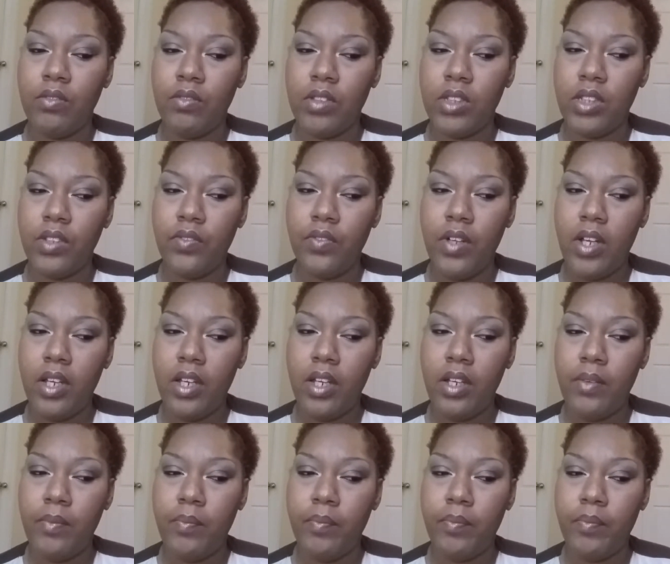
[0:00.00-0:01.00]
Was it
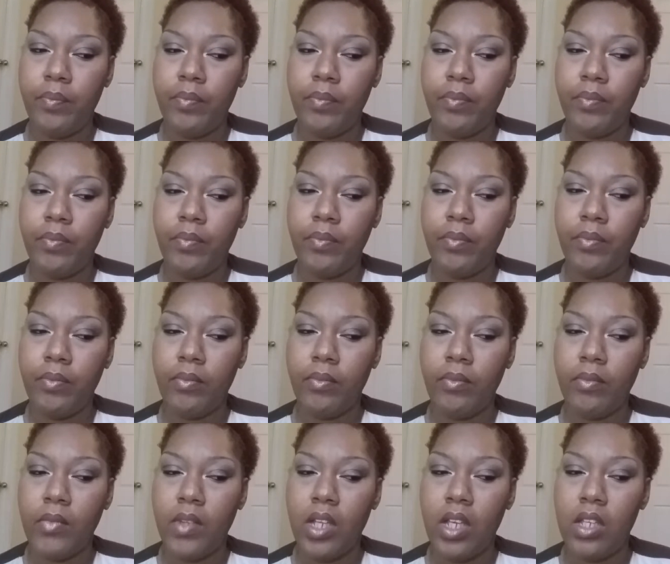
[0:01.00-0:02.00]
Friday?
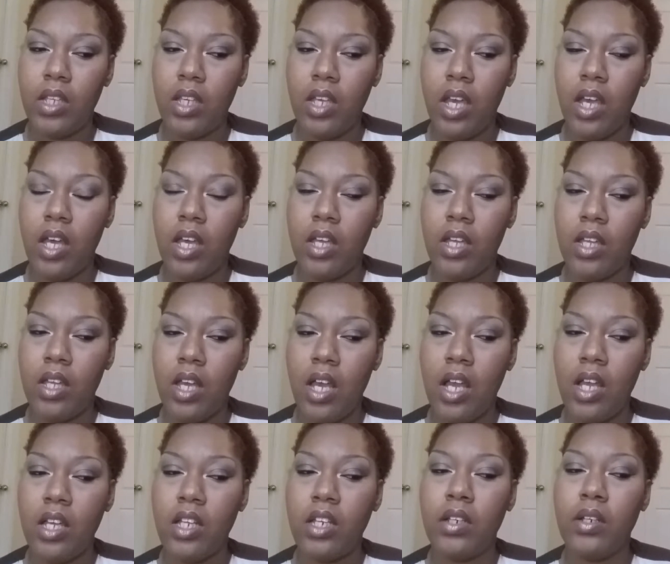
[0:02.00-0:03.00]
Yeah.
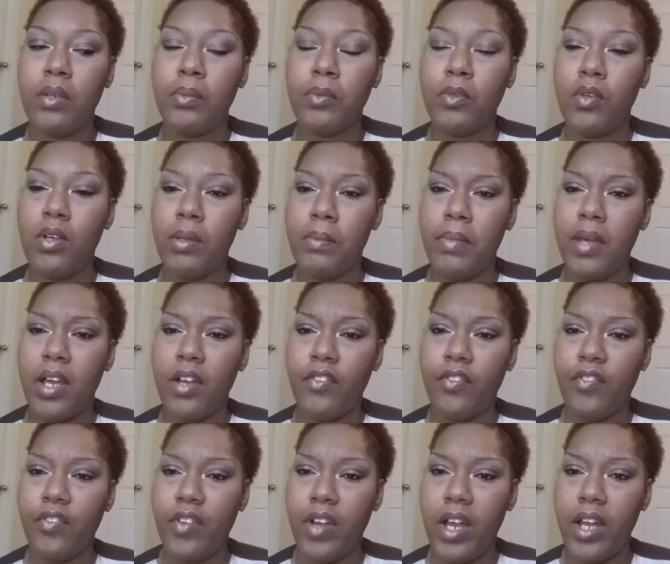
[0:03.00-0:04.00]
I ended up going back
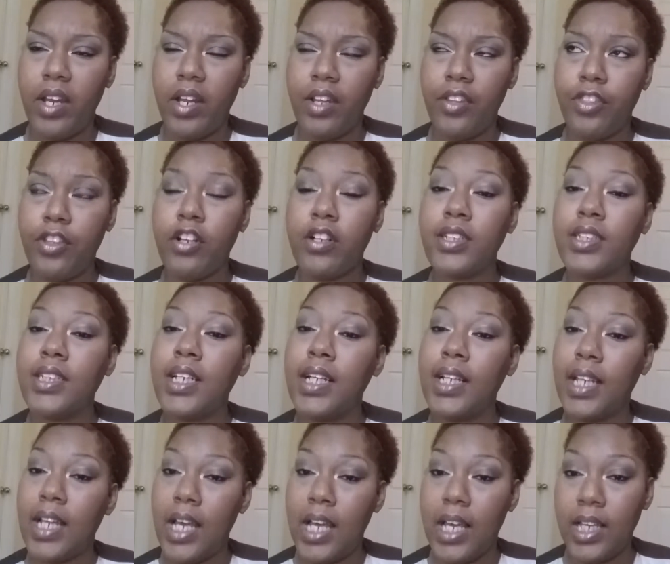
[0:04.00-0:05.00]
Thursday
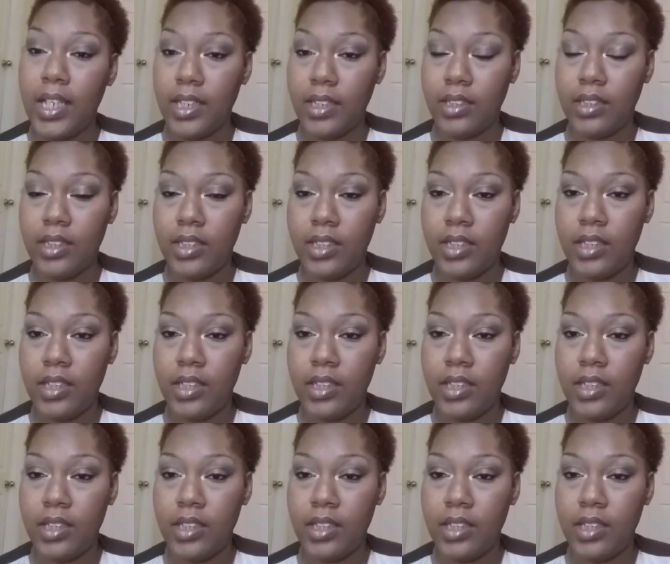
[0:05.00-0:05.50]
night.